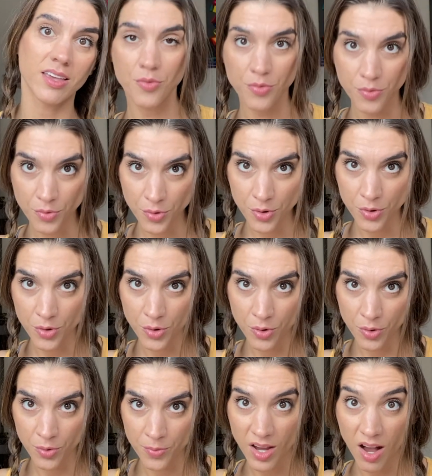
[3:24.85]

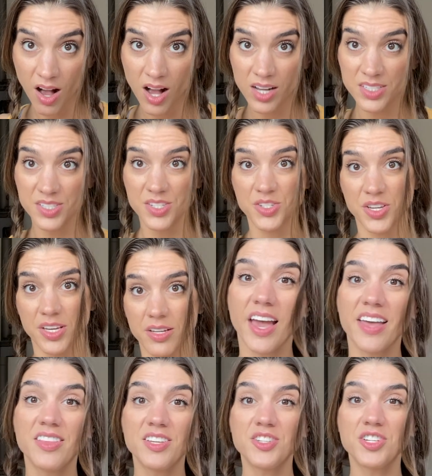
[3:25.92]
through oxygen
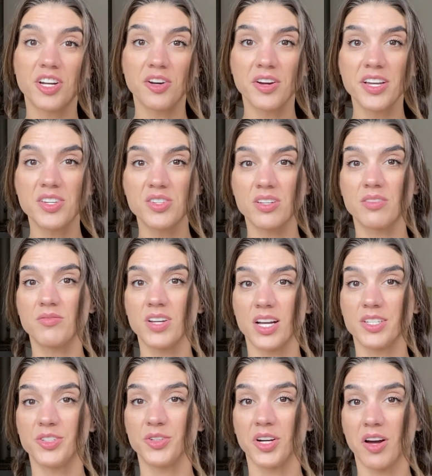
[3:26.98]
and the generation of
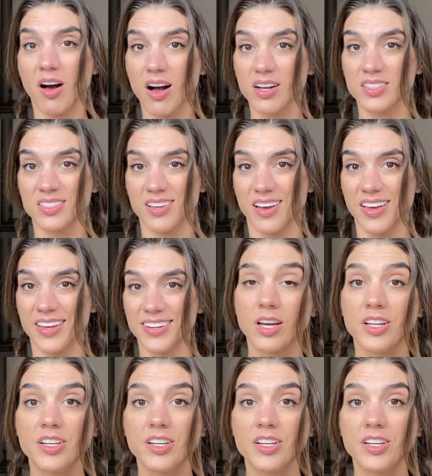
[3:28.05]
nitric oxide.